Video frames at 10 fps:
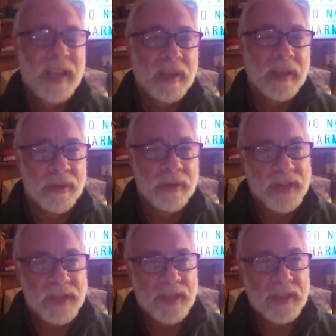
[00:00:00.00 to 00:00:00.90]
there is a
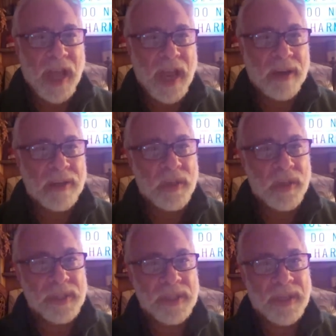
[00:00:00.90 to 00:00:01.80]
desire to
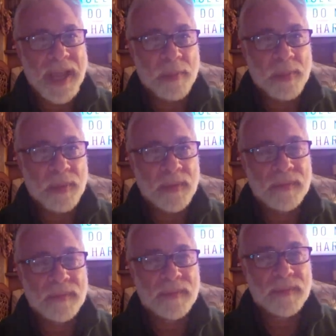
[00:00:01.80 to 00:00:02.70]
escape.
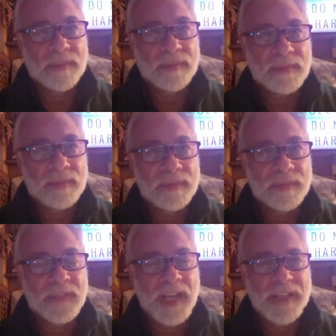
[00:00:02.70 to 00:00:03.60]

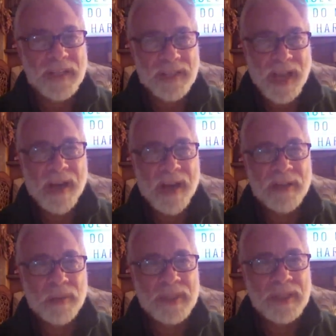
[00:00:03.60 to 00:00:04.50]
A desire
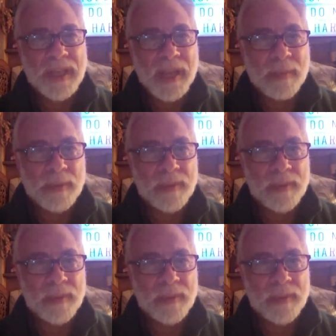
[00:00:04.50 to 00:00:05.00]
to escape.